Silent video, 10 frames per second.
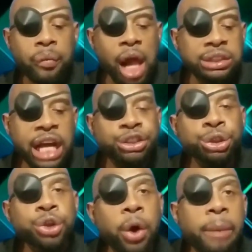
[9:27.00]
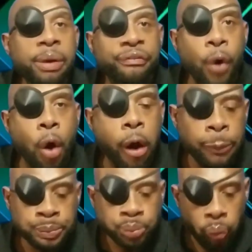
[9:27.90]
Unless you knew him before,
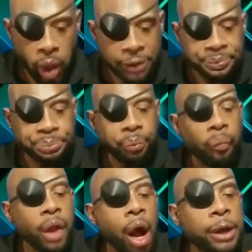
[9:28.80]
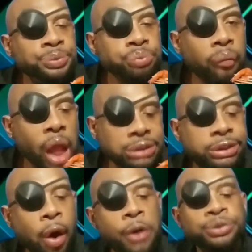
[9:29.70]
mm,
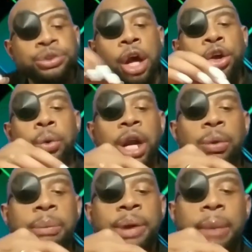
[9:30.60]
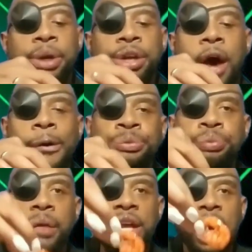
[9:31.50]
you really wouldn't be able to know.
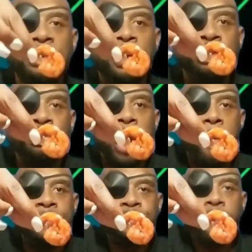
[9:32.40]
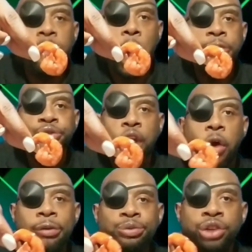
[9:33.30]
Y'all want shrimp?
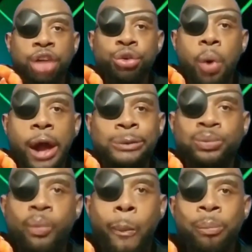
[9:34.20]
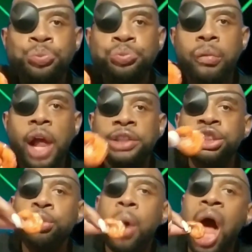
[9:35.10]
Get you one.
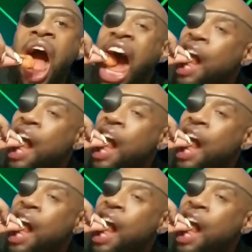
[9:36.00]
Get you one.